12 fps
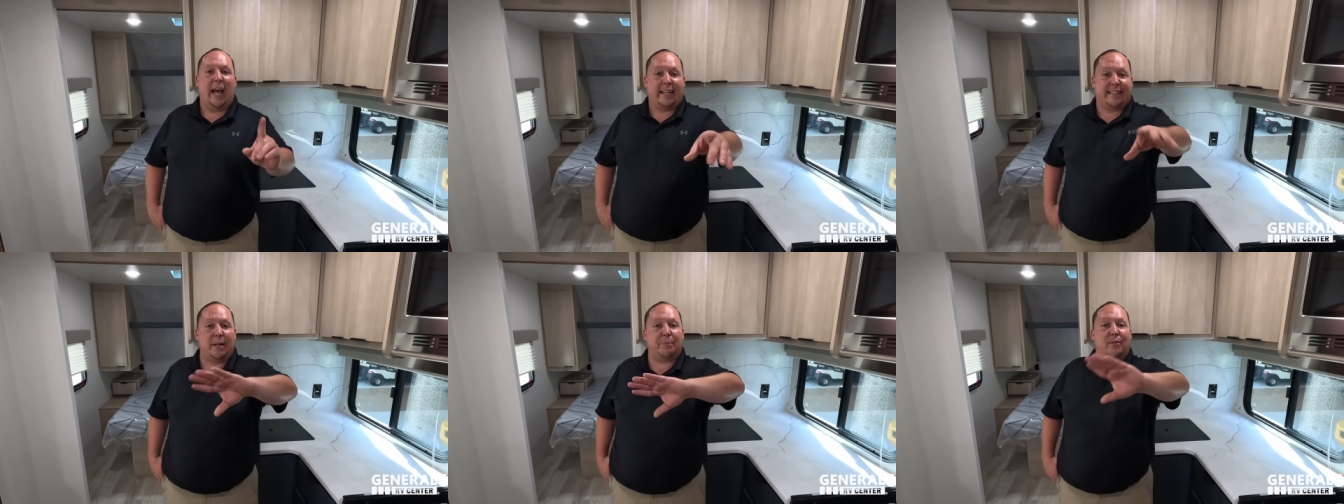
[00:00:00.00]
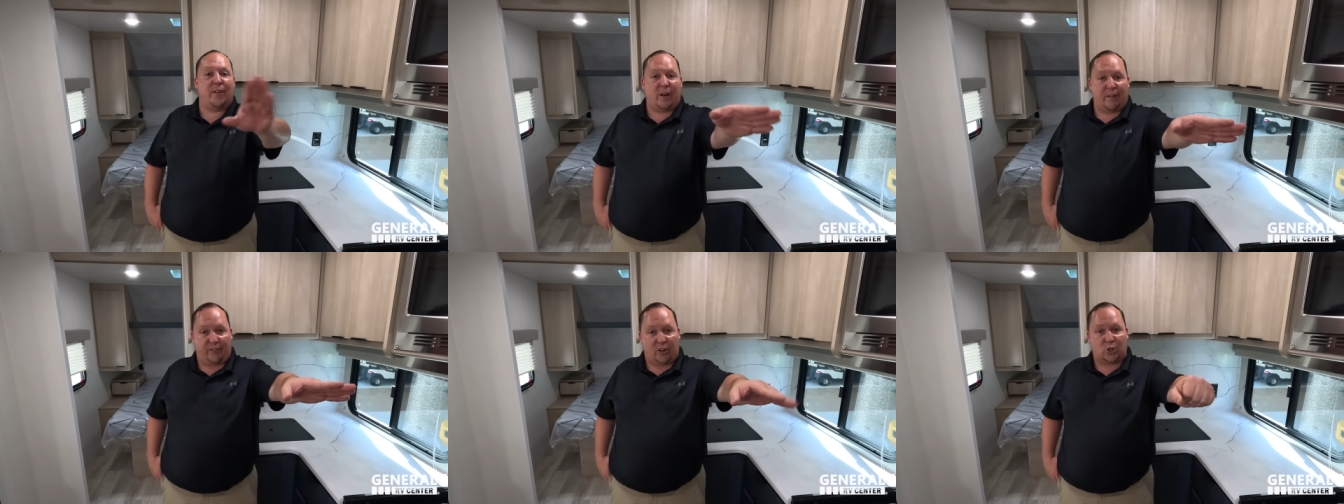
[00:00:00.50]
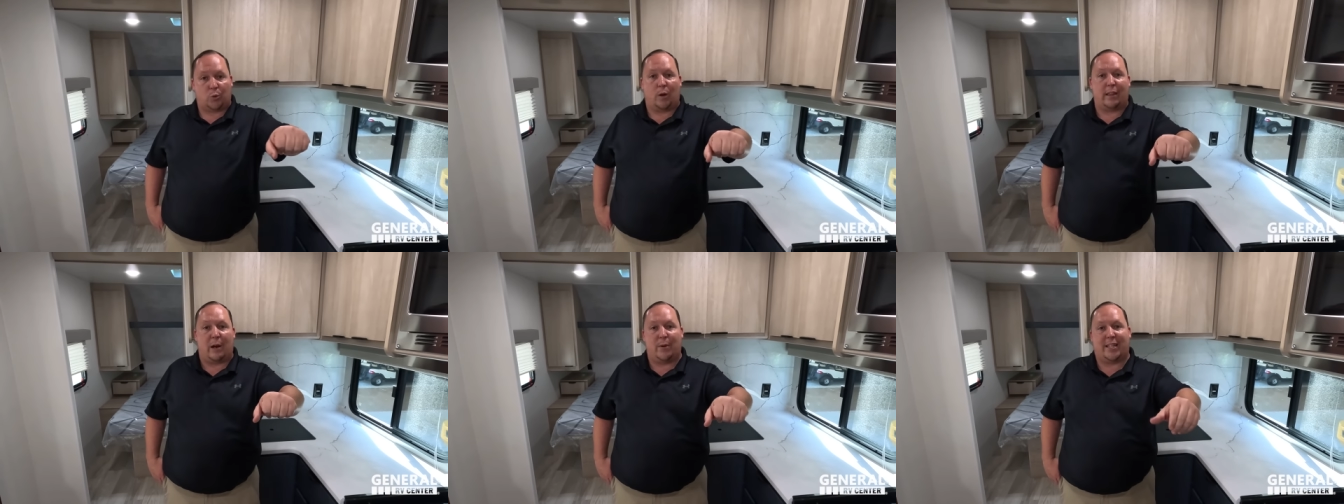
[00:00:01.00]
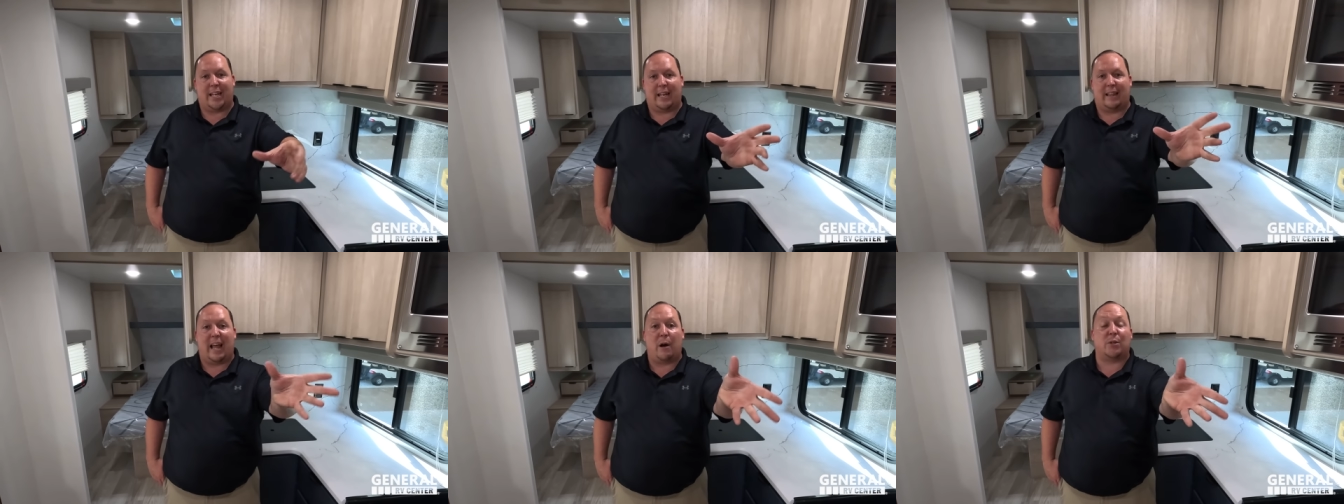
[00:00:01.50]
except the very first one that we
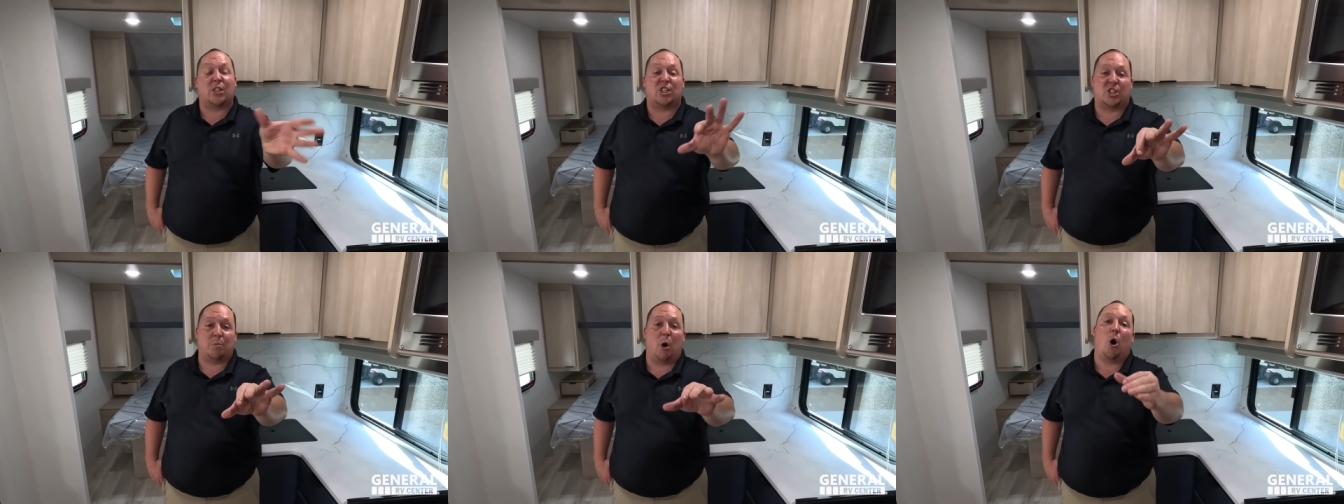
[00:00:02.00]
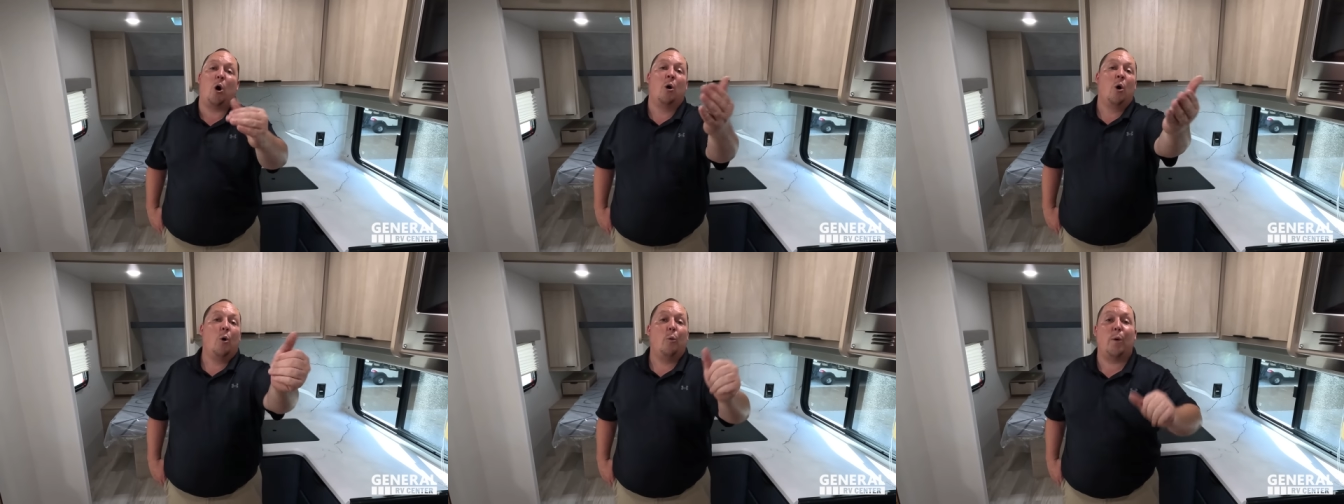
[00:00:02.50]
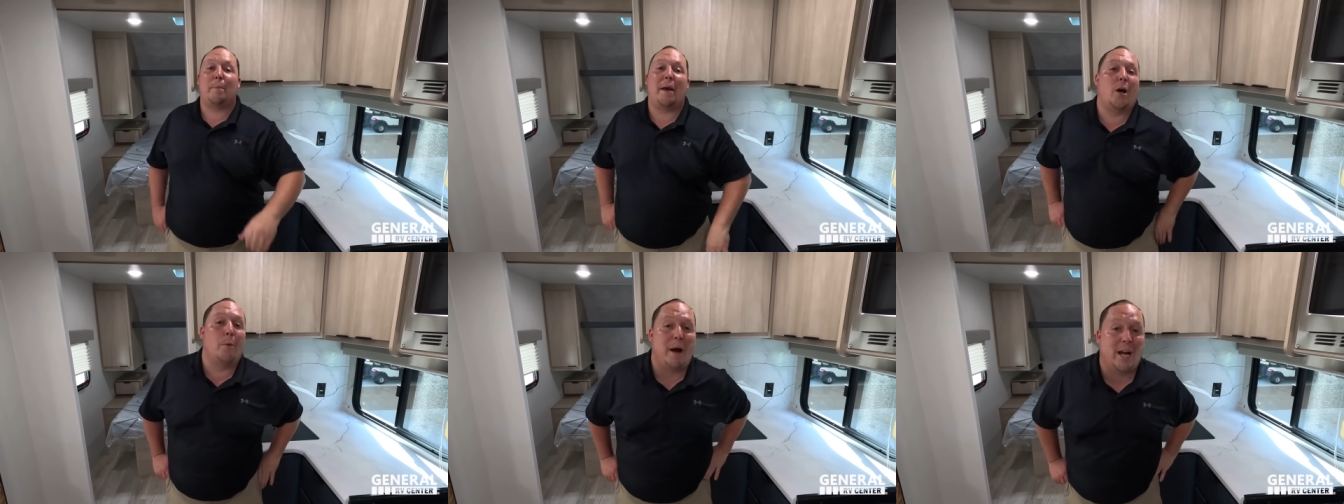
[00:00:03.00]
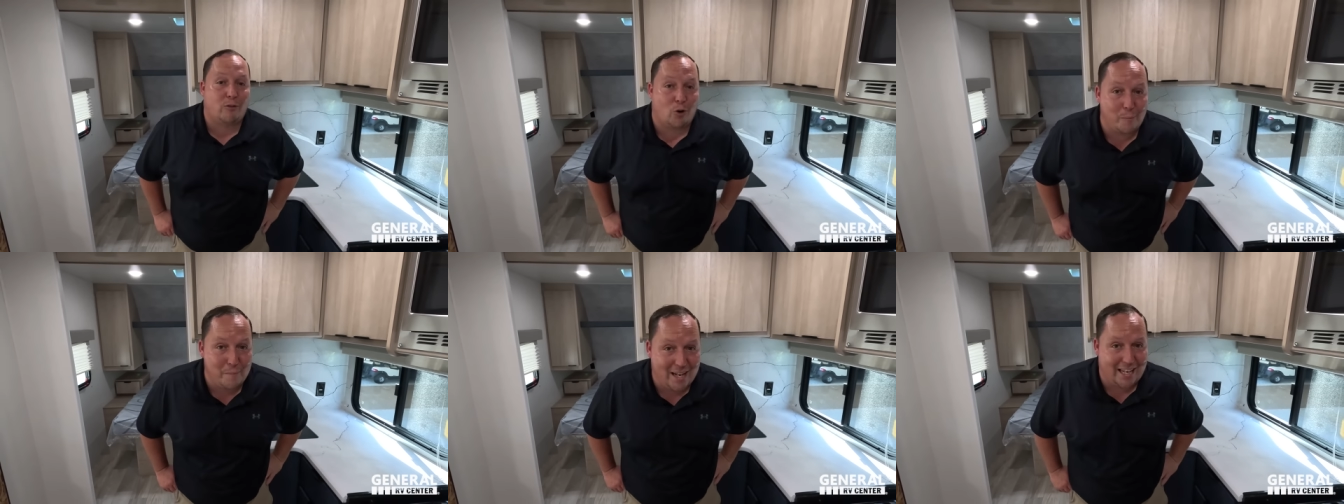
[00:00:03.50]
did, and that was a small Winnebago
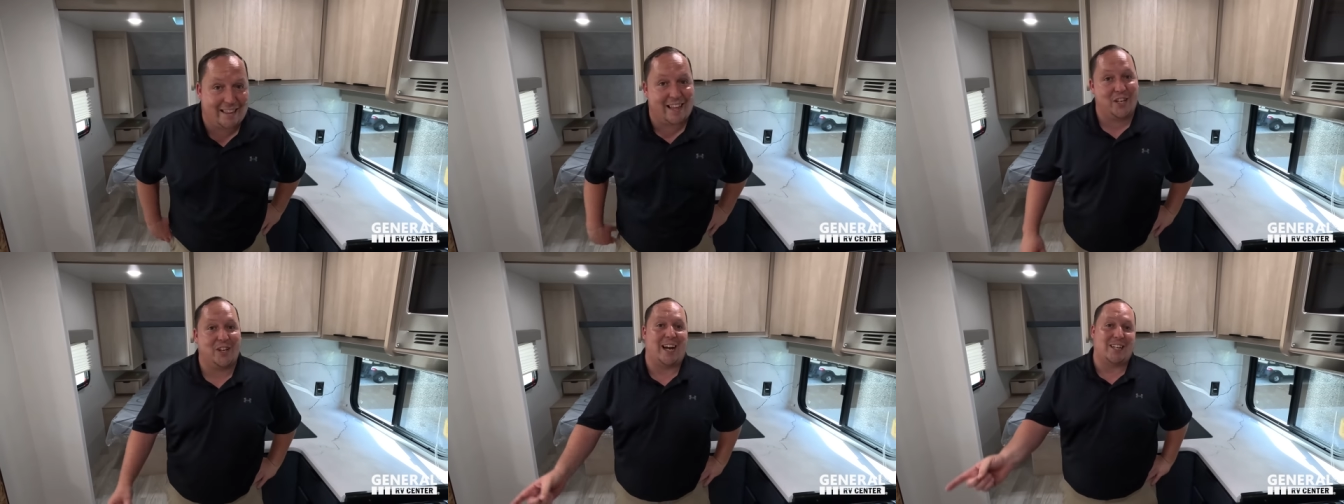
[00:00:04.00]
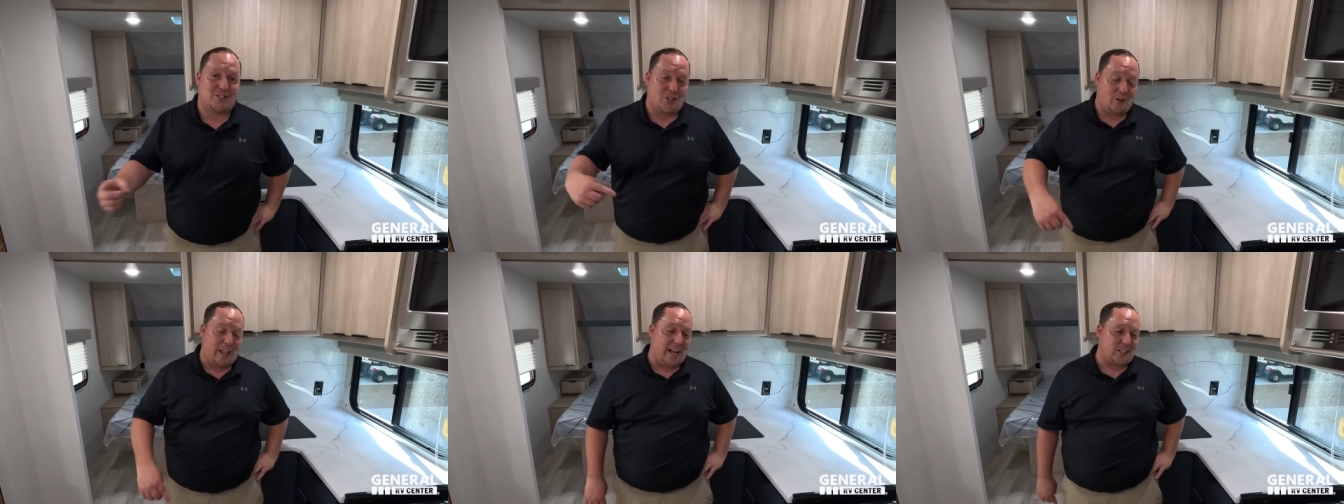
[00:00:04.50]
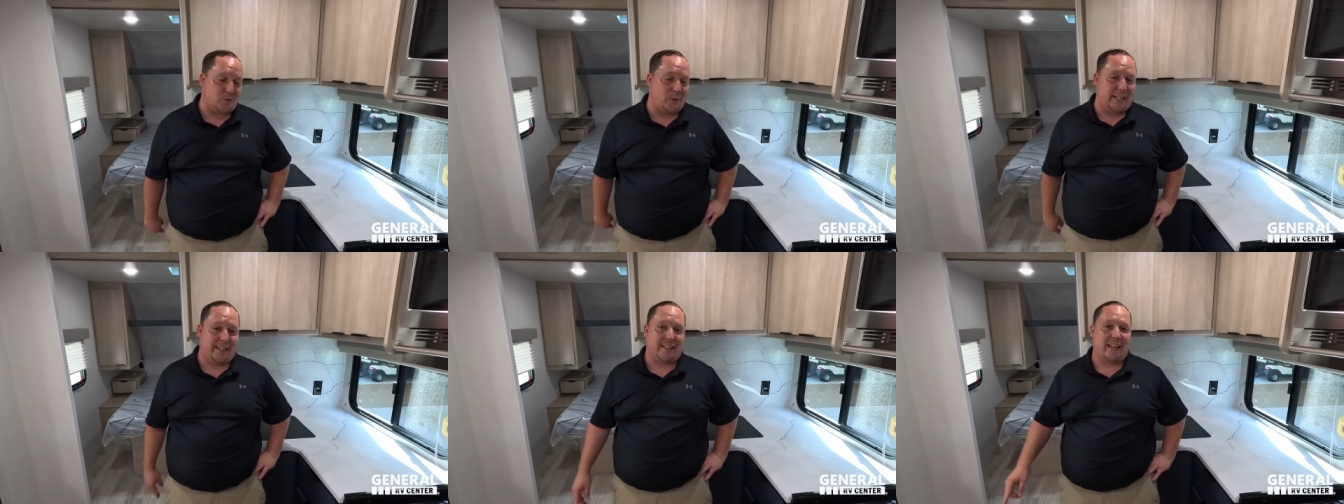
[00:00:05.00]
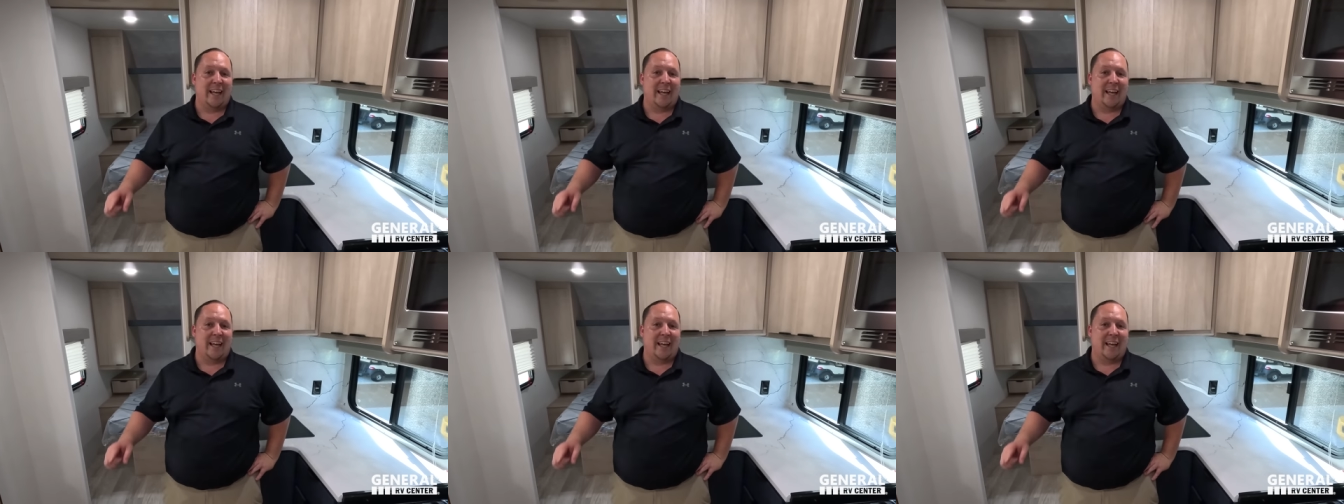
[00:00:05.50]
Micro Minnie that yes. you guys saw last week.